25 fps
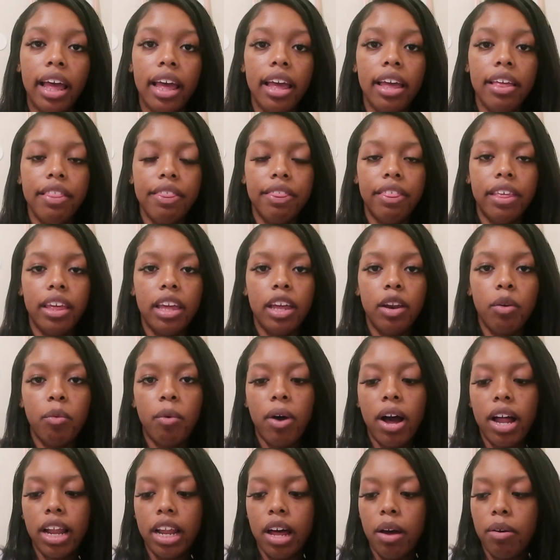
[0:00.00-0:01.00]
And then
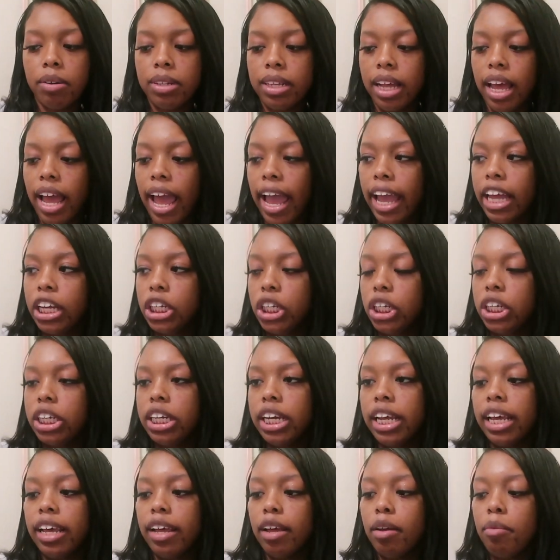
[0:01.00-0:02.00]
while I was at
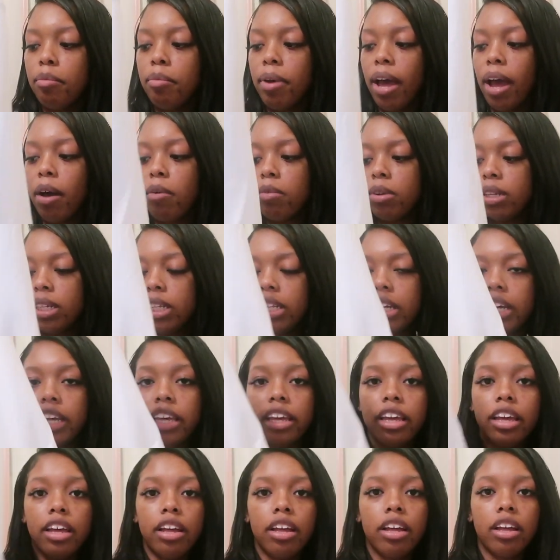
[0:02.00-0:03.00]
H&M, I was
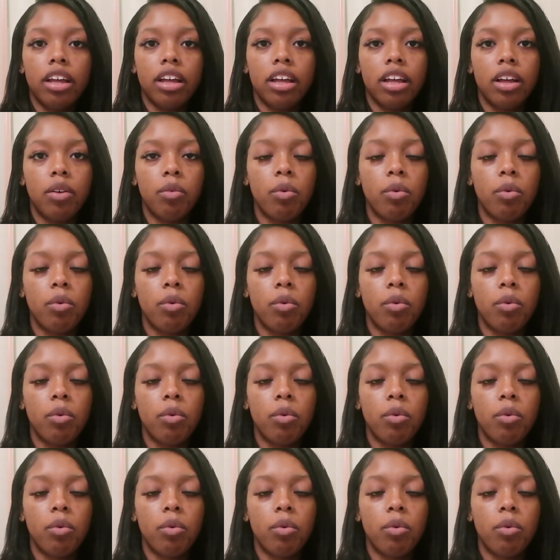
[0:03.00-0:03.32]
looking,